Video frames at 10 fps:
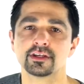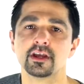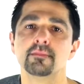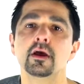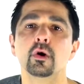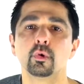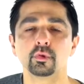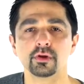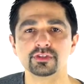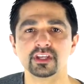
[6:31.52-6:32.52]
term.
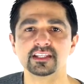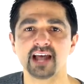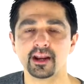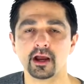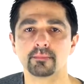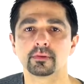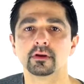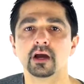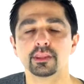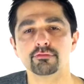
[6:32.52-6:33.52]
All those things add up
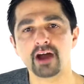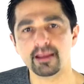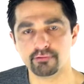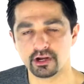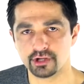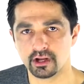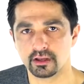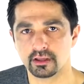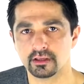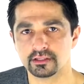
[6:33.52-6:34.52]
at the right pressure
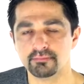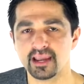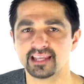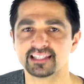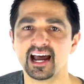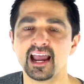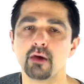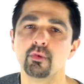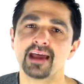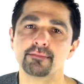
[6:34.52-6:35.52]
to make a
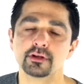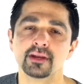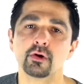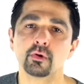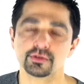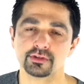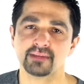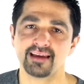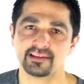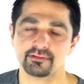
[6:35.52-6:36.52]
tyre with absolutely awesome
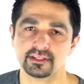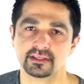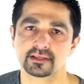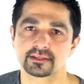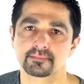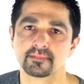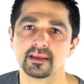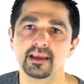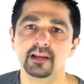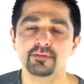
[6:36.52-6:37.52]
characteristics.
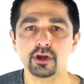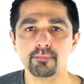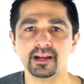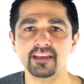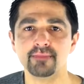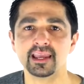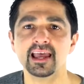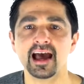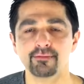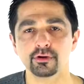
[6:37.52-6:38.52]
And if you don't believe me,
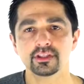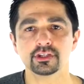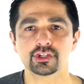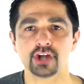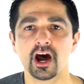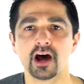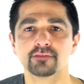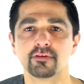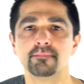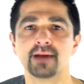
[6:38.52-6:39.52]
have a look at this chart
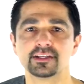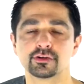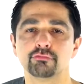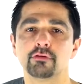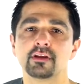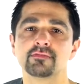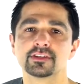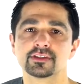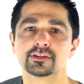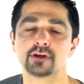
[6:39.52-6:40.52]
from
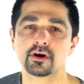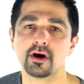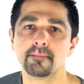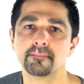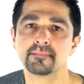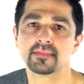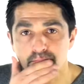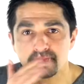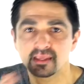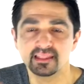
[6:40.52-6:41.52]
BicycleRollingResistance.com.
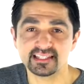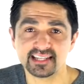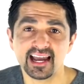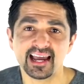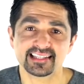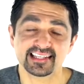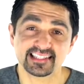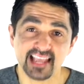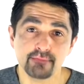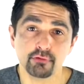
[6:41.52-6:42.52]
This tyre has the
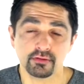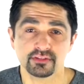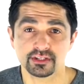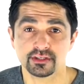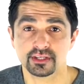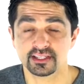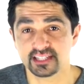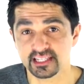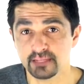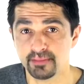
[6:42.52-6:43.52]
same rolling resistance at
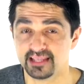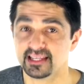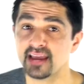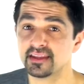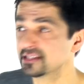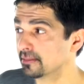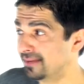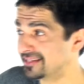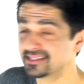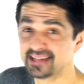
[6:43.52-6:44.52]
60 psi that its
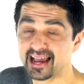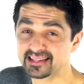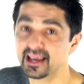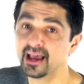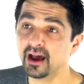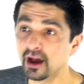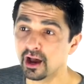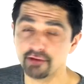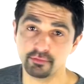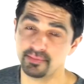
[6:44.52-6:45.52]
competitor has at
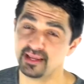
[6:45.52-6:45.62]
100